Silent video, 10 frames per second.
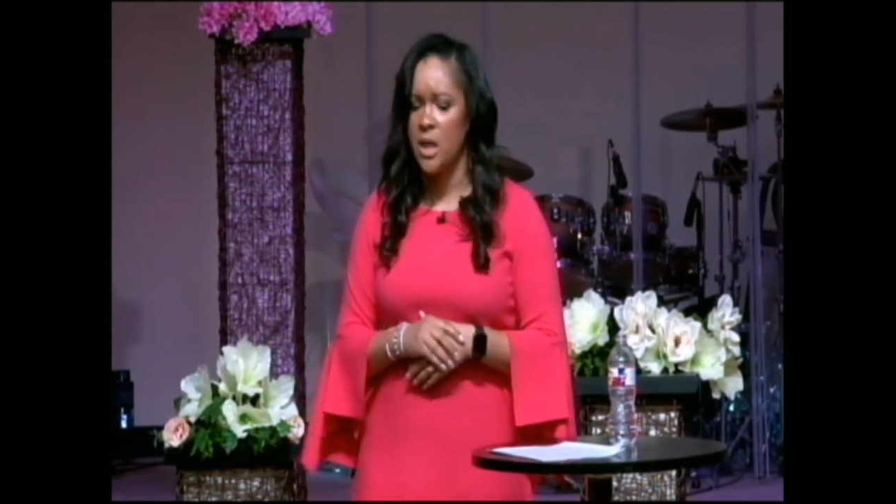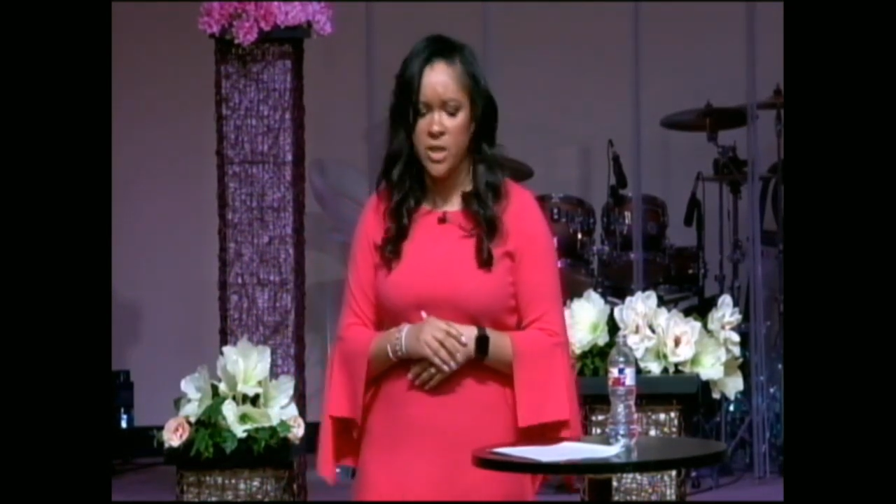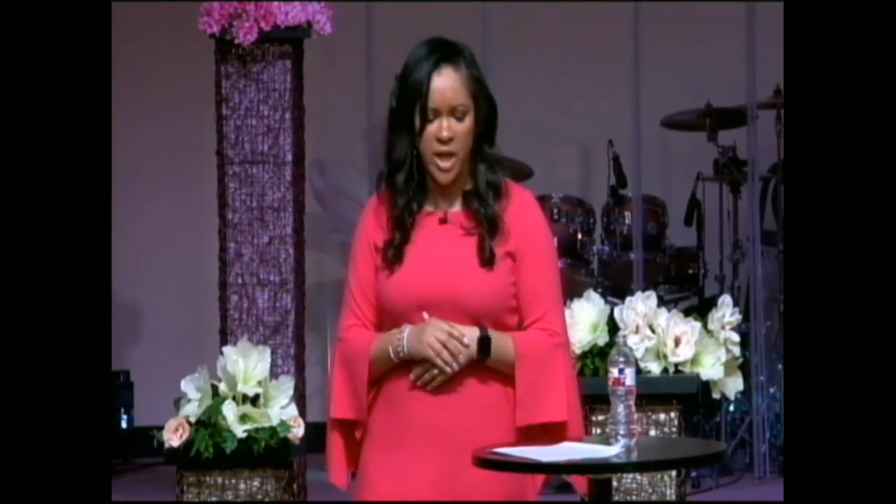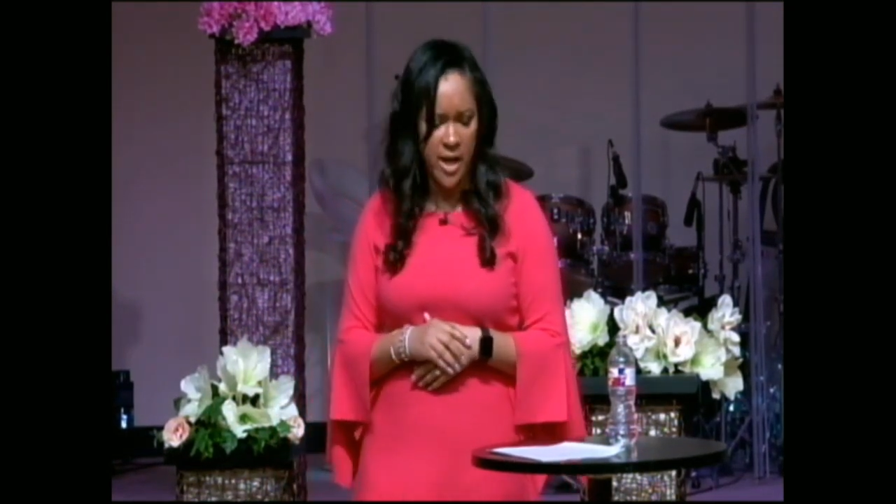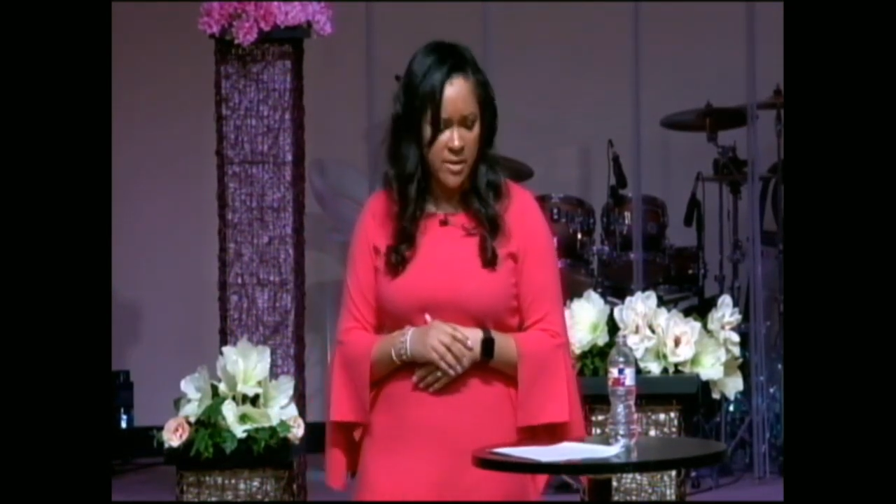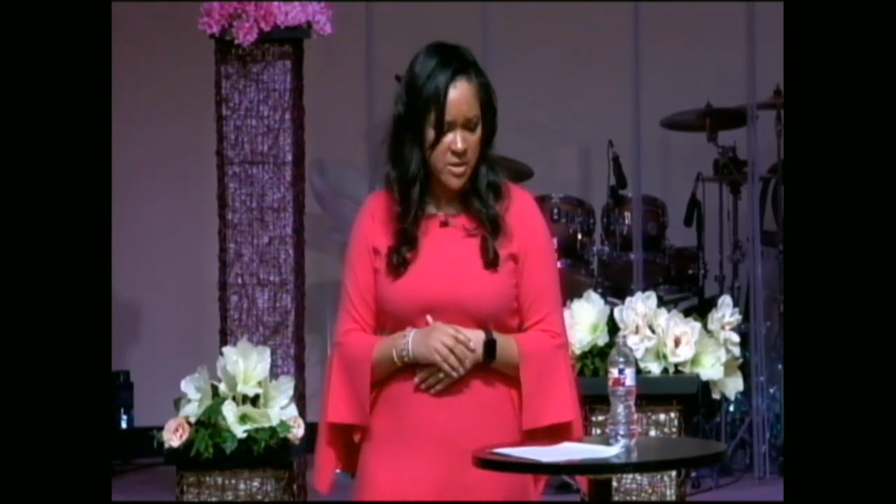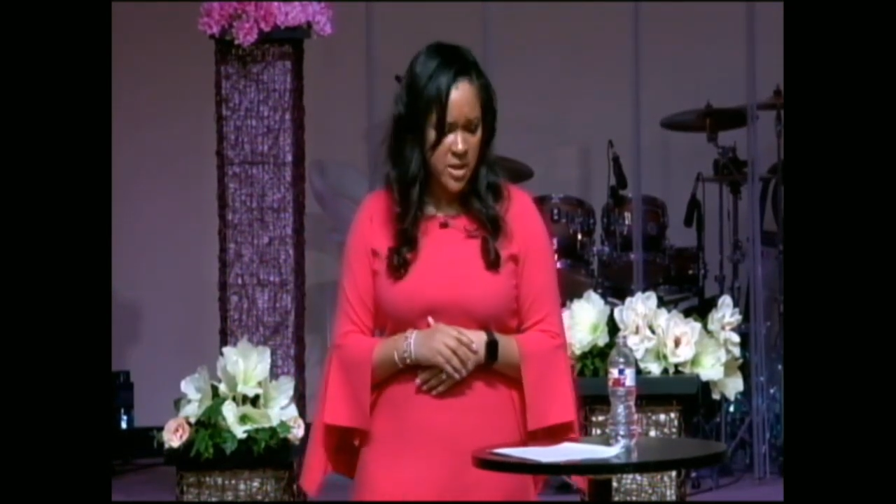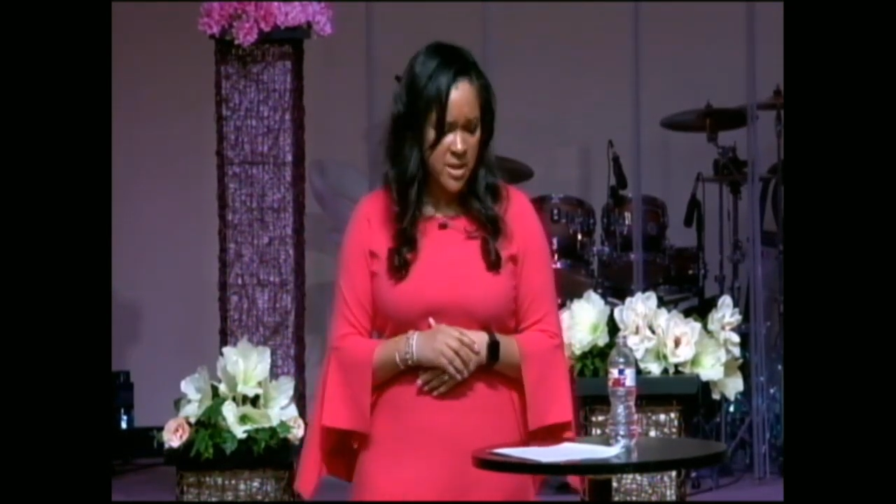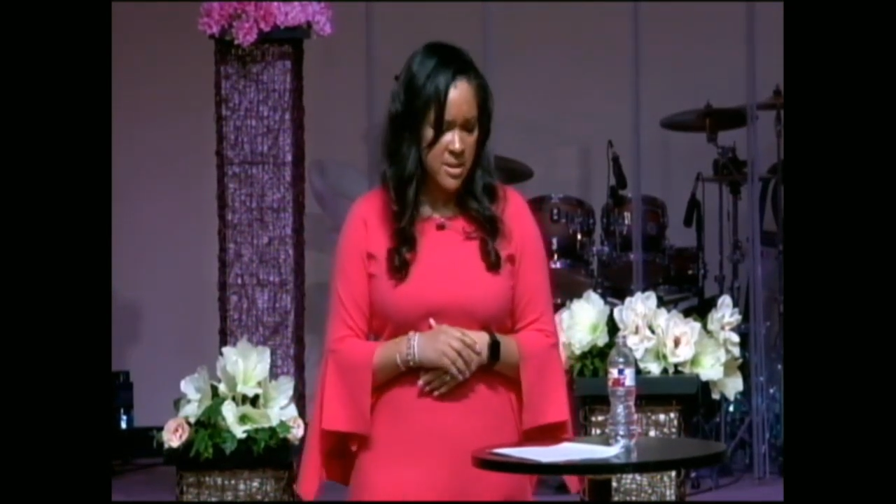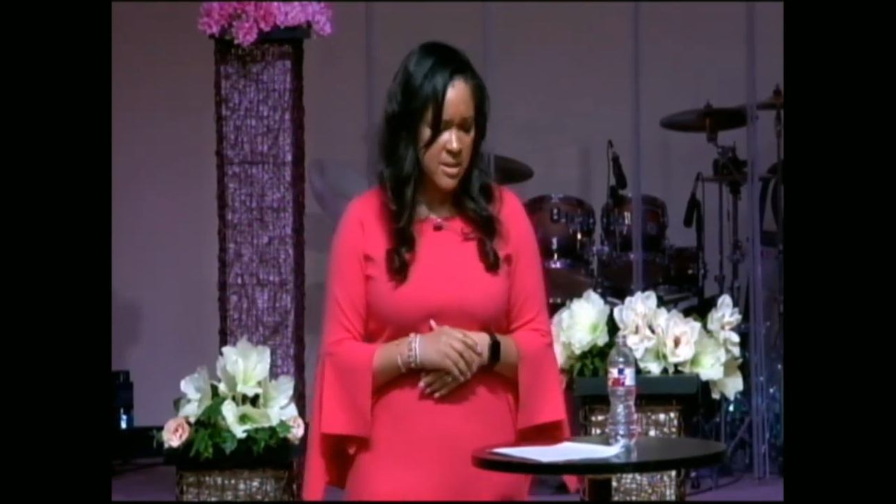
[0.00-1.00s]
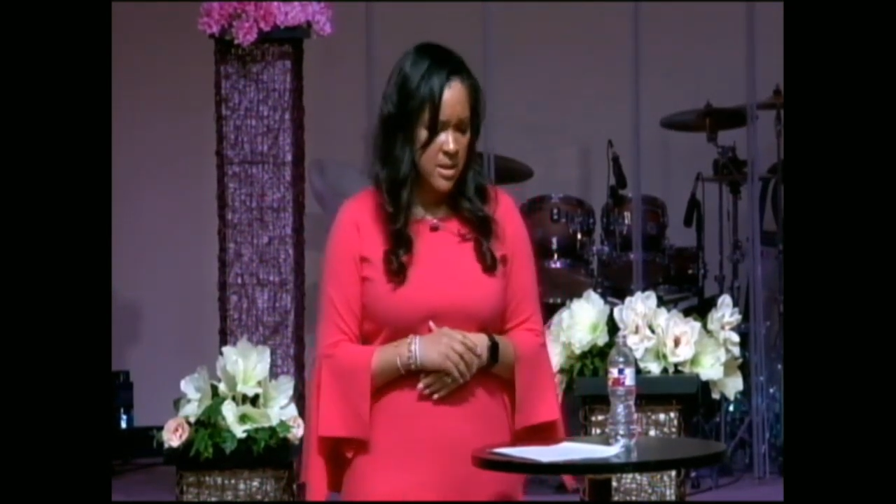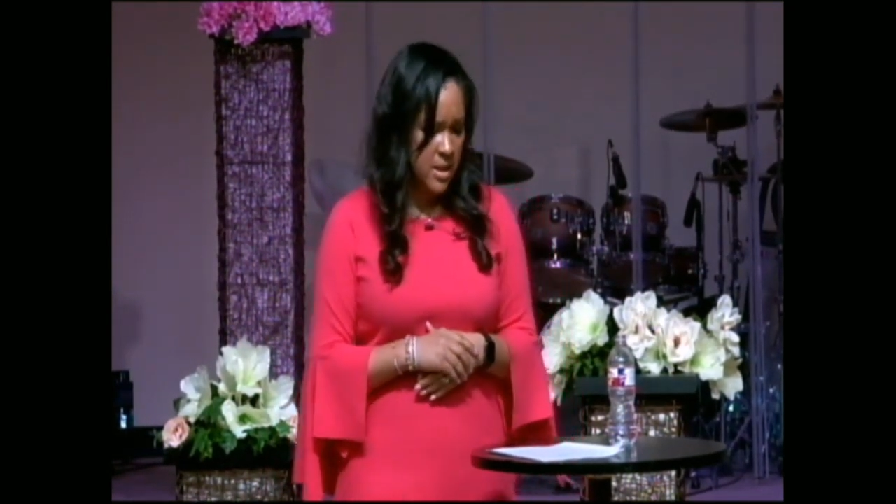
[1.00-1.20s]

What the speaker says: challenges,